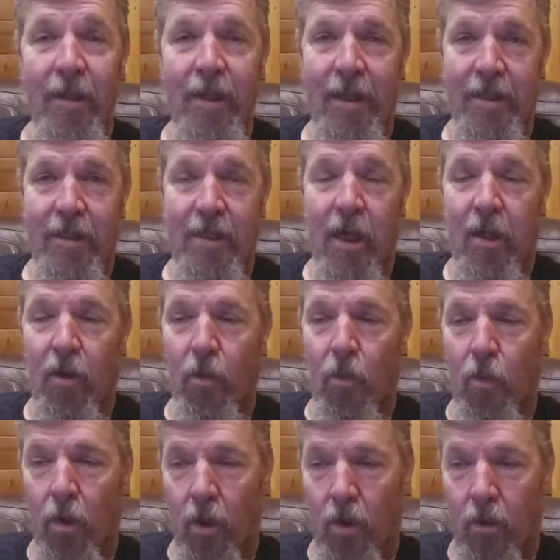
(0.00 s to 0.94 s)
the entire
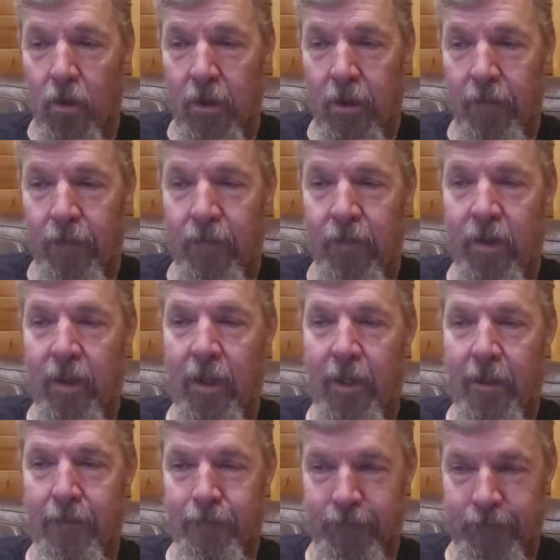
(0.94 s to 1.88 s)
world.
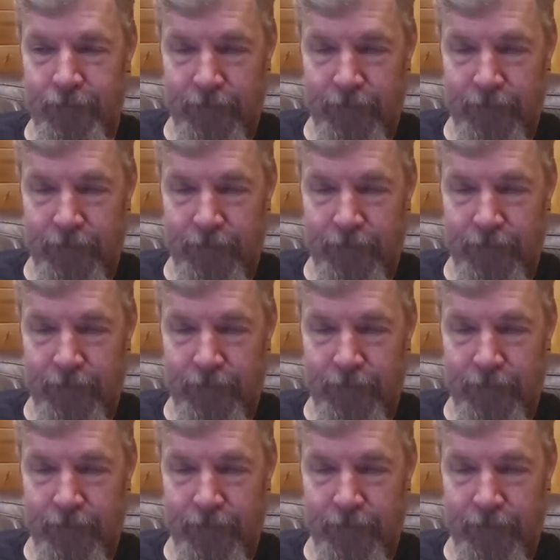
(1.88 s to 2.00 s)
Okay.